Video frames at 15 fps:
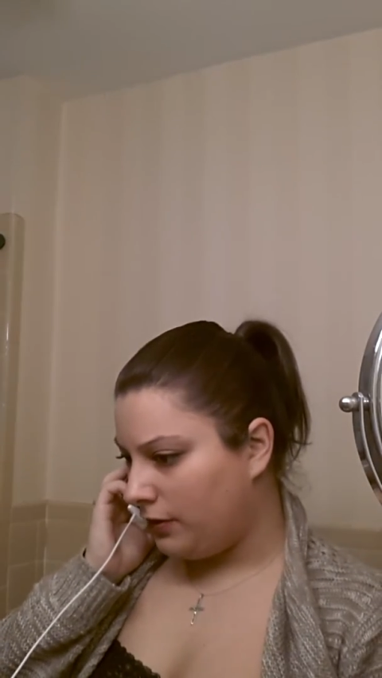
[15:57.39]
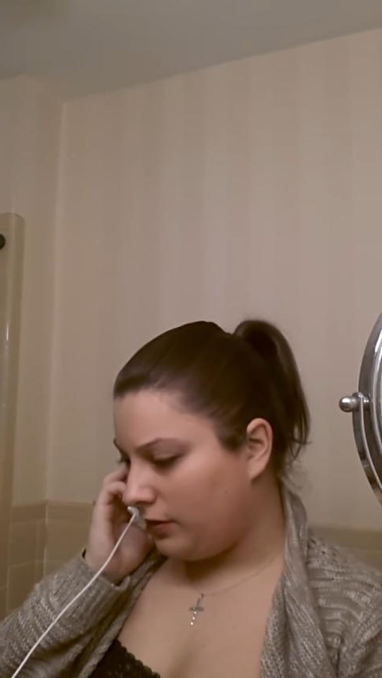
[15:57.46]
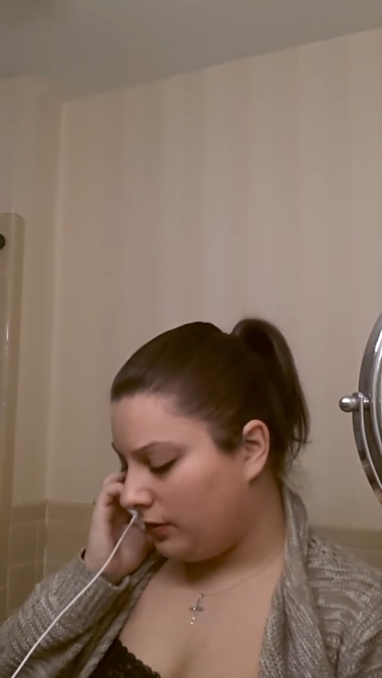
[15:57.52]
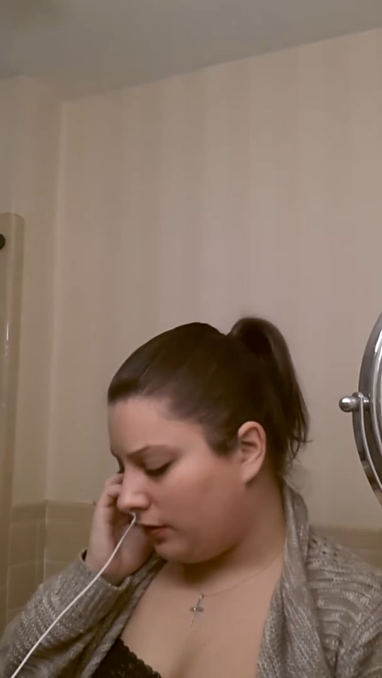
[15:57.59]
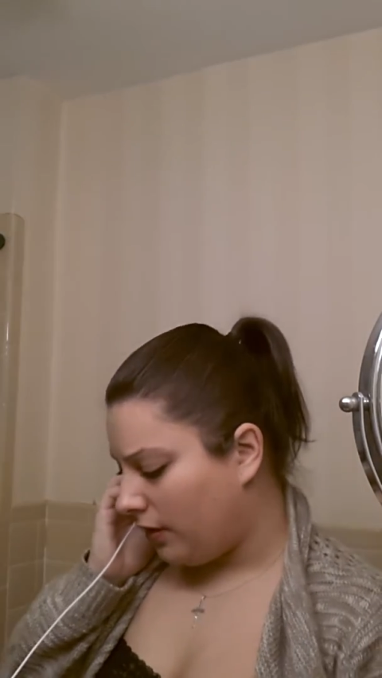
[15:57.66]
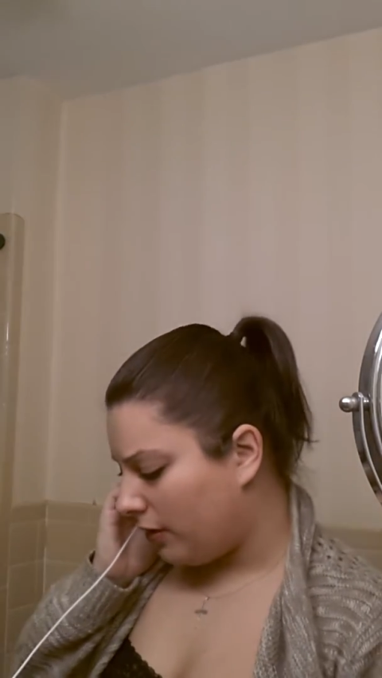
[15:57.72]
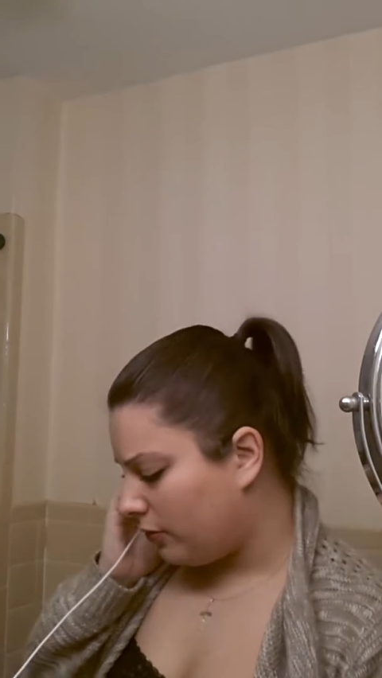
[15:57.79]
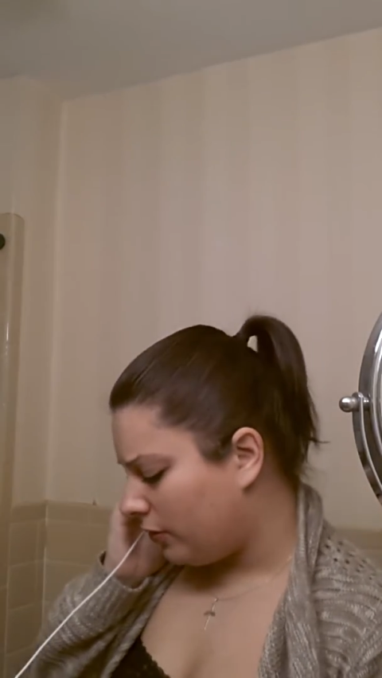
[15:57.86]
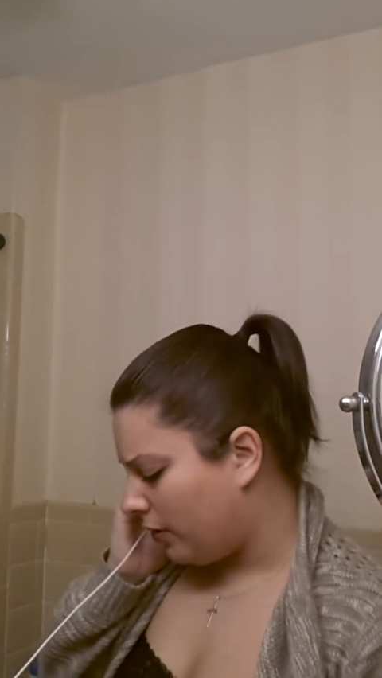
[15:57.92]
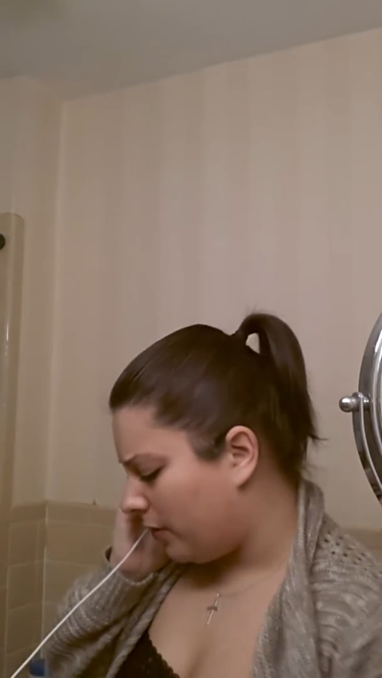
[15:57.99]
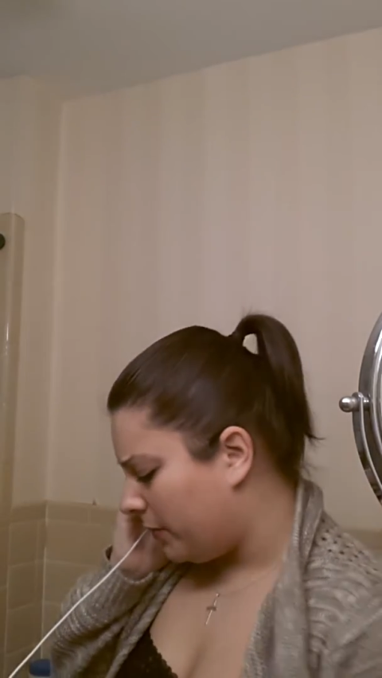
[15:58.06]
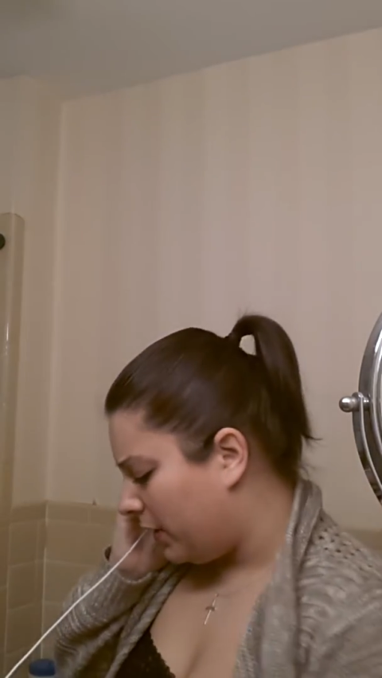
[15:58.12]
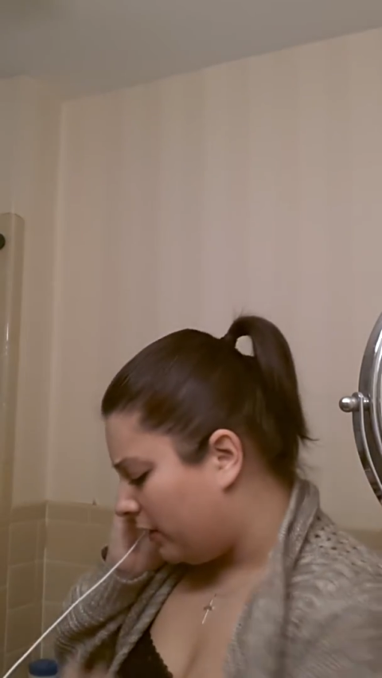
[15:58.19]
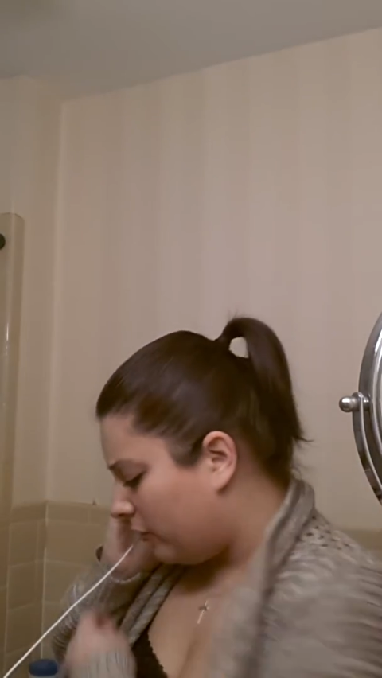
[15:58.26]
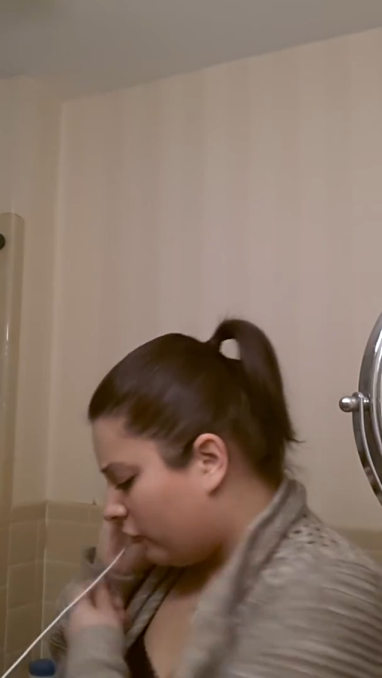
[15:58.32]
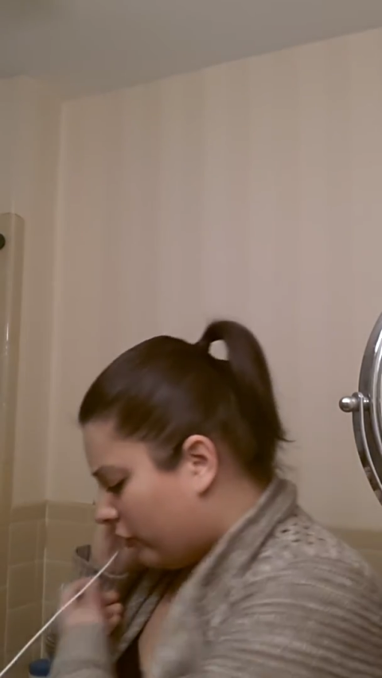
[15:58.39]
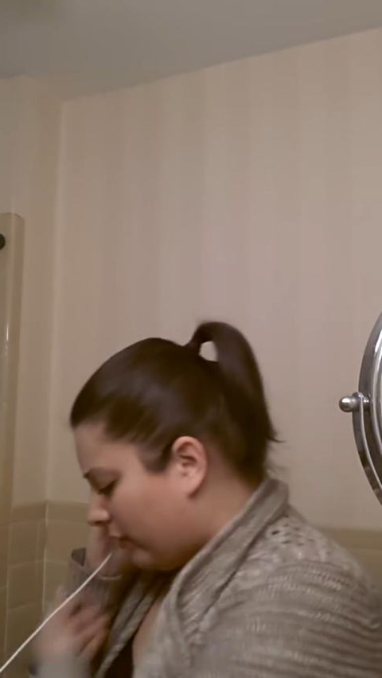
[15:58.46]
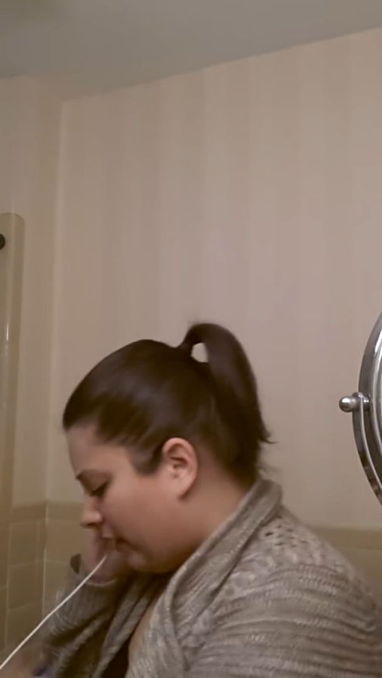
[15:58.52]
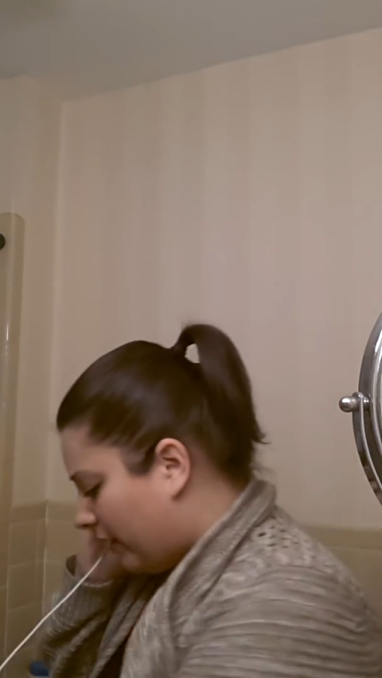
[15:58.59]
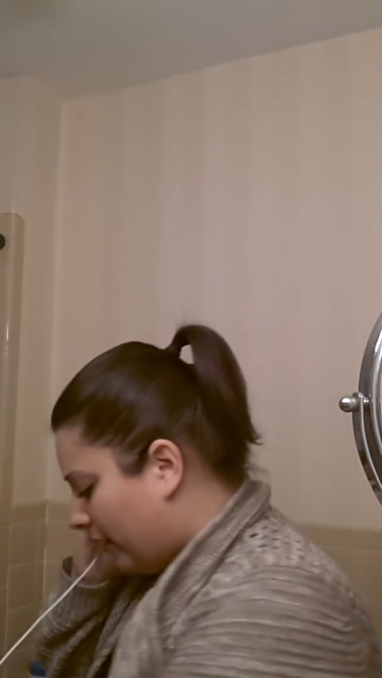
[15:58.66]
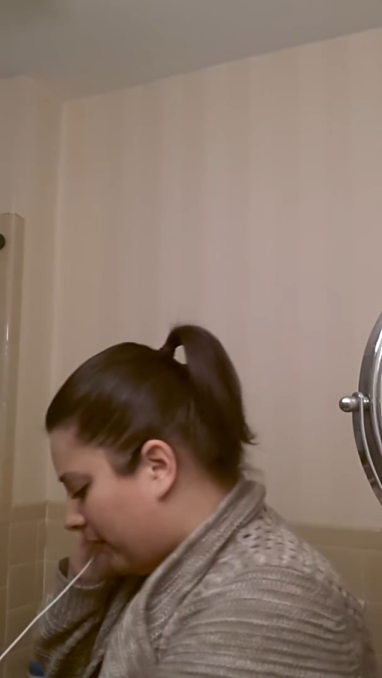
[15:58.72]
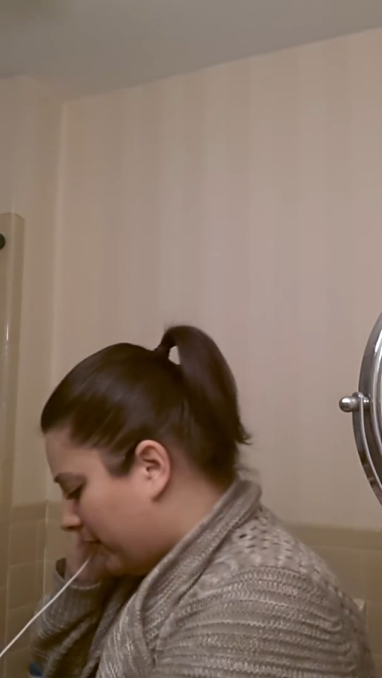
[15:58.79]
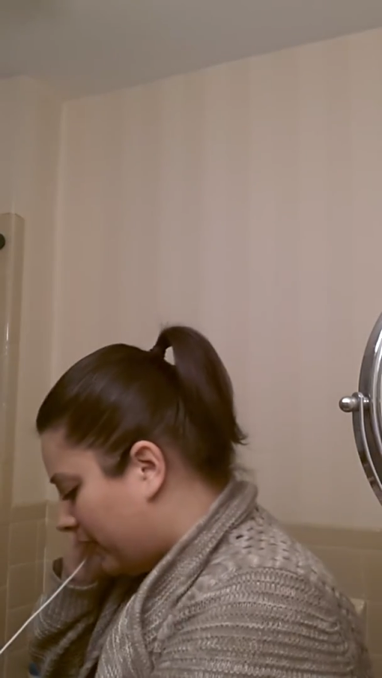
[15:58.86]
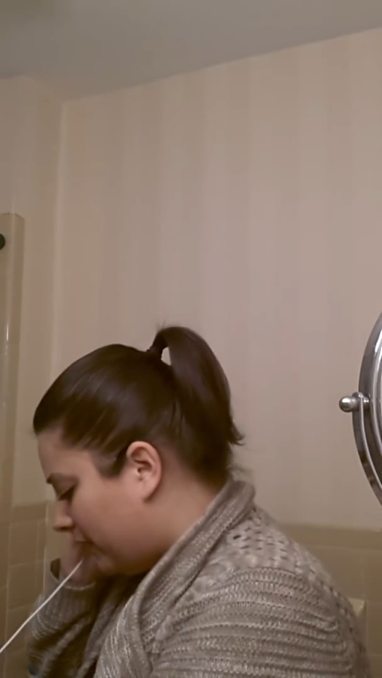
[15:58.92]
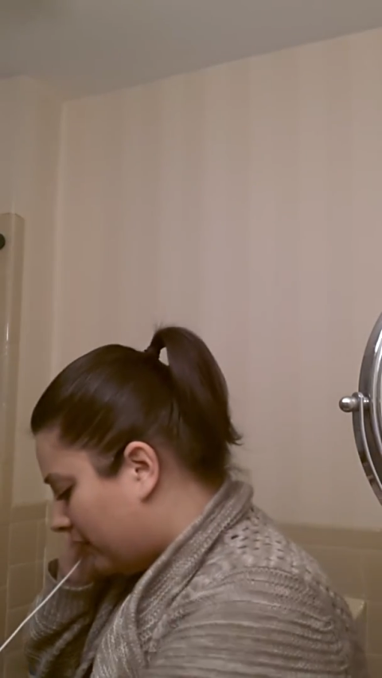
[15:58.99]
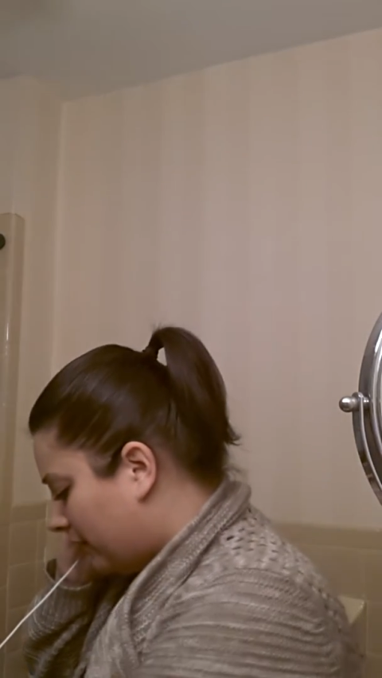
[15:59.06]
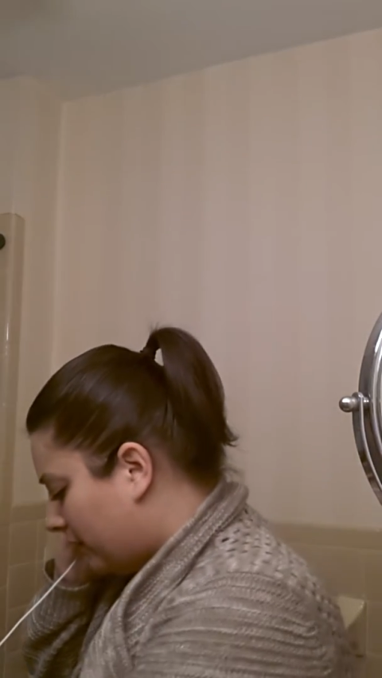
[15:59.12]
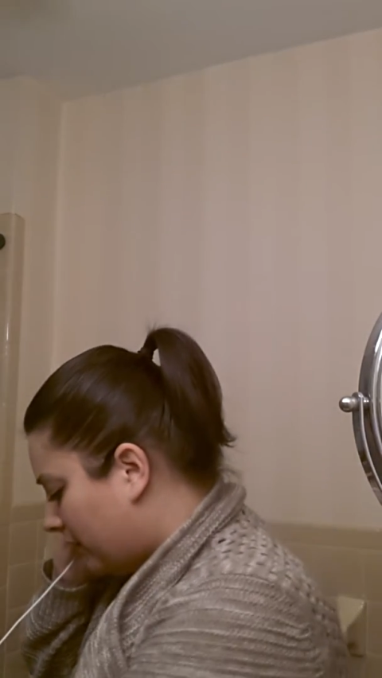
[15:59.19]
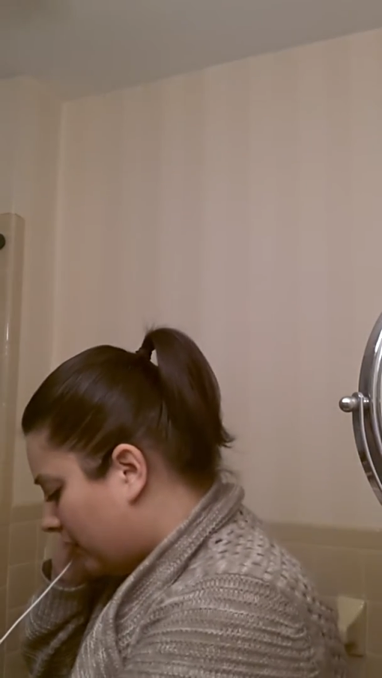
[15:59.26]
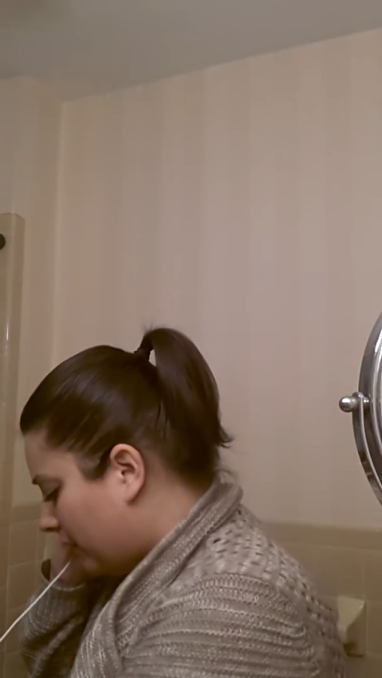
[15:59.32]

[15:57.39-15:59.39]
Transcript: I don't know how many inches that. I mean,